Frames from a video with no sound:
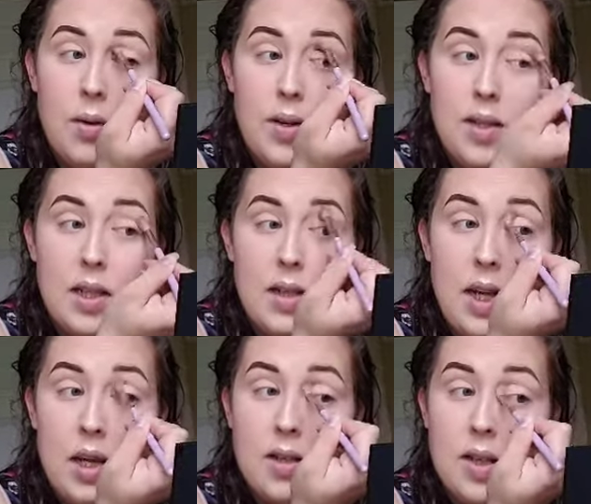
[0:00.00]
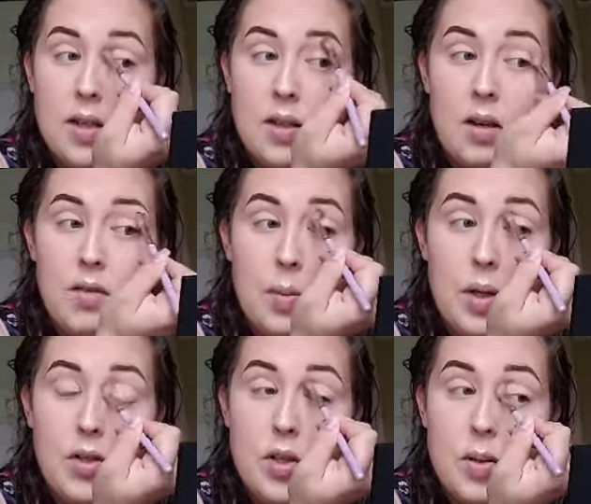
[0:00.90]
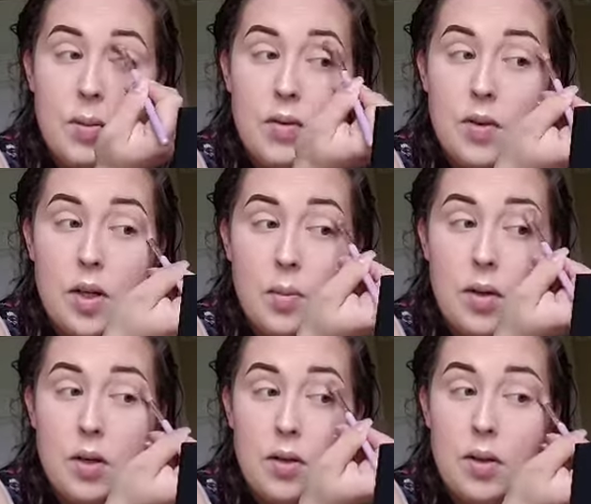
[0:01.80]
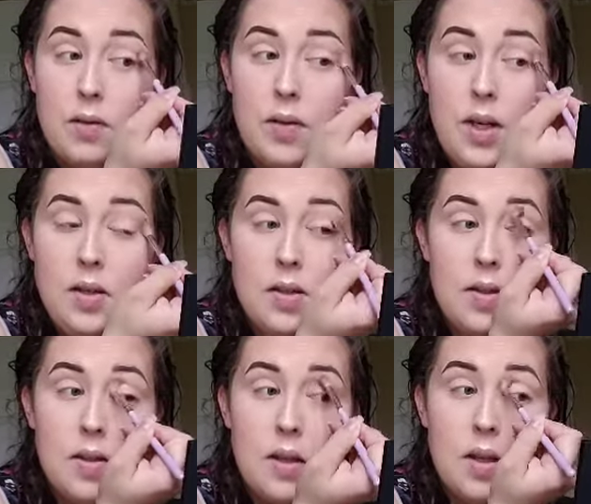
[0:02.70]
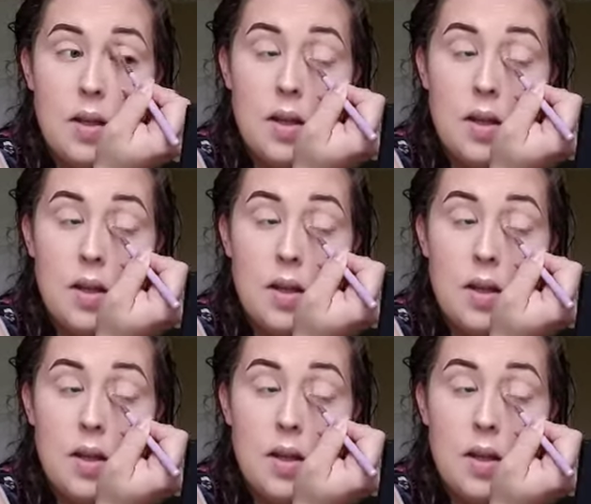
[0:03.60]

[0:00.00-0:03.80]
Always get the excess off the brushes before you put it on your face.